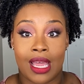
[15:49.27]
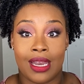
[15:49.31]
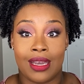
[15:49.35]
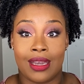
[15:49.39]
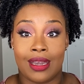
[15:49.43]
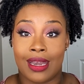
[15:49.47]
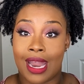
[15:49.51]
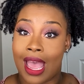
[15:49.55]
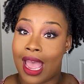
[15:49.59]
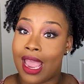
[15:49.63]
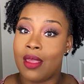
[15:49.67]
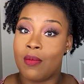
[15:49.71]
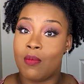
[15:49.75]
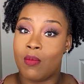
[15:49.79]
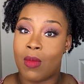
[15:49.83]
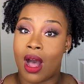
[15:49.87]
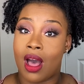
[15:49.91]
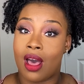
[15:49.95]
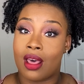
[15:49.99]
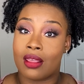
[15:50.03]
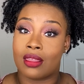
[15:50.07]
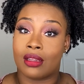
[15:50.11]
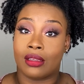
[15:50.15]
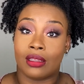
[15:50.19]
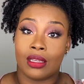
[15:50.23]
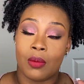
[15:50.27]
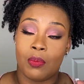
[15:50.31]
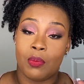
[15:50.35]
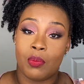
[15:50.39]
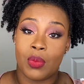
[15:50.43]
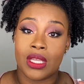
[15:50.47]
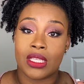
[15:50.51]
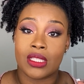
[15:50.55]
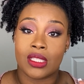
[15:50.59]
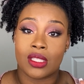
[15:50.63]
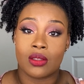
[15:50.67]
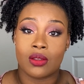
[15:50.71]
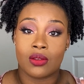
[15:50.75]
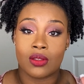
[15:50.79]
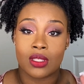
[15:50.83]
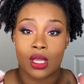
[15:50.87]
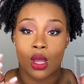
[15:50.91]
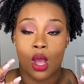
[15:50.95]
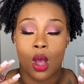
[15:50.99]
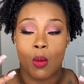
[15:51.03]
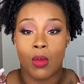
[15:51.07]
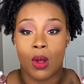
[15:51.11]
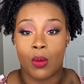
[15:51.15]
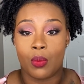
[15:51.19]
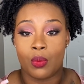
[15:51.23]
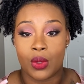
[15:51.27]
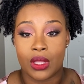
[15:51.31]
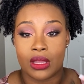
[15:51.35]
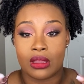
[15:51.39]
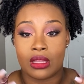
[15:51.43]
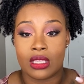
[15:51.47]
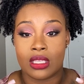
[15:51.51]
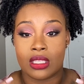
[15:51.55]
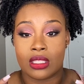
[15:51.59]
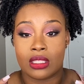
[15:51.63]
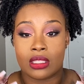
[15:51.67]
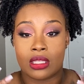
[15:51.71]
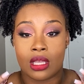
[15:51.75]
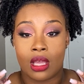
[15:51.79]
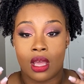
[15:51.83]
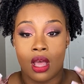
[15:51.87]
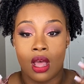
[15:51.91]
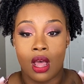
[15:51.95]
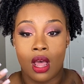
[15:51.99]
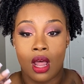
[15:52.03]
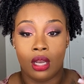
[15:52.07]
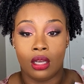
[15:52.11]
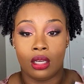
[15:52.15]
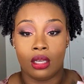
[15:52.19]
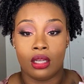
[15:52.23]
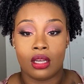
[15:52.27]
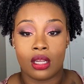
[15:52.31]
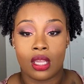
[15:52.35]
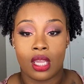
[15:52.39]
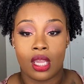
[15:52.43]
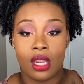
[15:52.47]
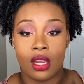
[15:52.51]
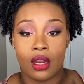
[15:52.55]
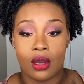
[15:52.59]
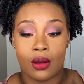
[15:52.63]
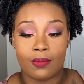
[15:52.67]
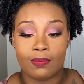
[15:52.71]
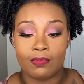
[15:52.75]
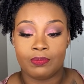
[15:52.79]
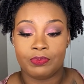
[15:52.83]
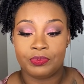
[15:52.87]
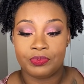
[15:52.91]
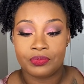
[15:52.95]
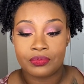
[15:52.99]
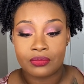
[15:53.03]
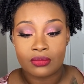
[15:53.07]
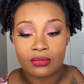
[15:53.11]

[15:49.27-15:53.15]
Night Moth lip pencils to come up with this look here.